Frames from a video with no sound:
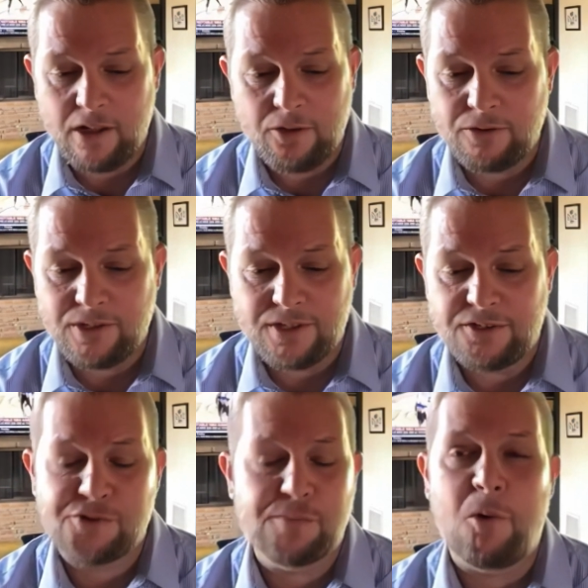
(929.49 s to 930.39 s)
other than
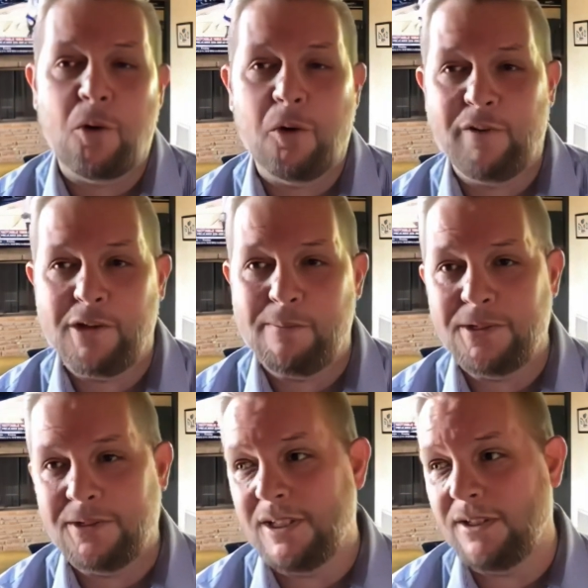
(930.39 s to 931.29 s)
there's more
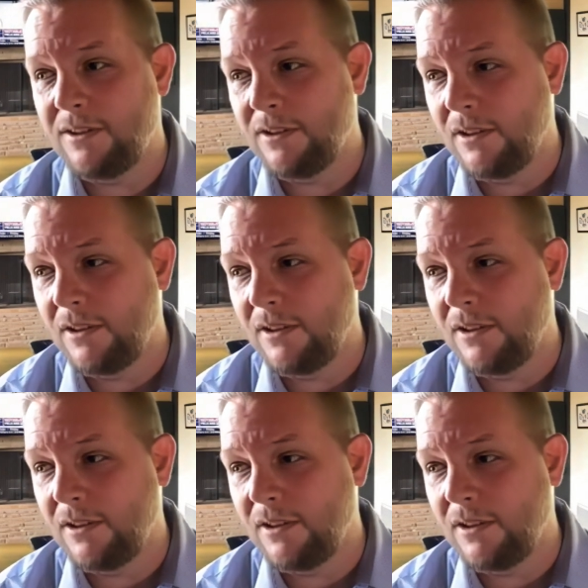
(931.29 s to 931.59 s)
availability.